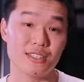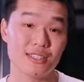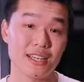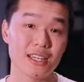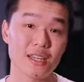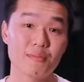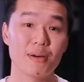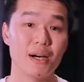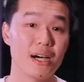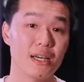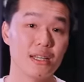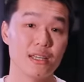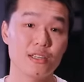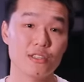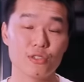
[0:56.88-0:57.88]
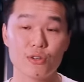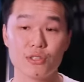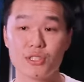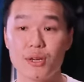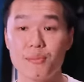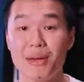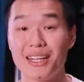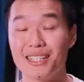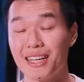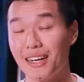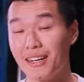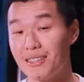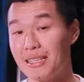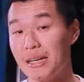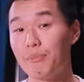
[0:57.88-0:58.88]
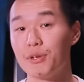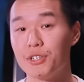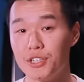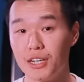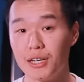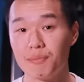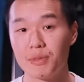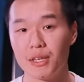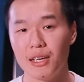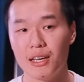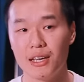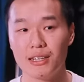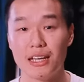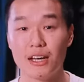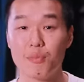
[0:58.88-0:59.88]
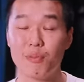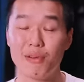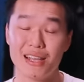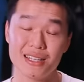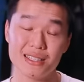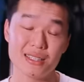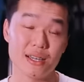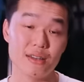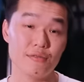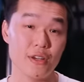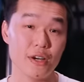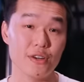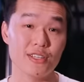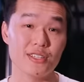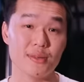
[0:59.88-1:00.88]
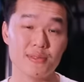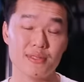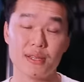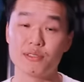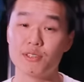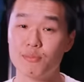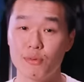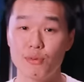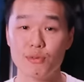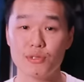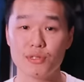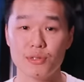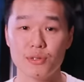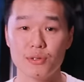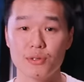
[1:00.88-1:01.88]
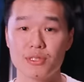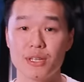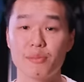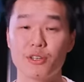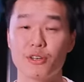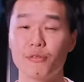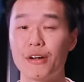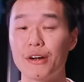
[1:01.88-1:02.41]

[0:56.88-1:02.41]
The second part is also maintaining temperature. Now plants are very susceptible to temperature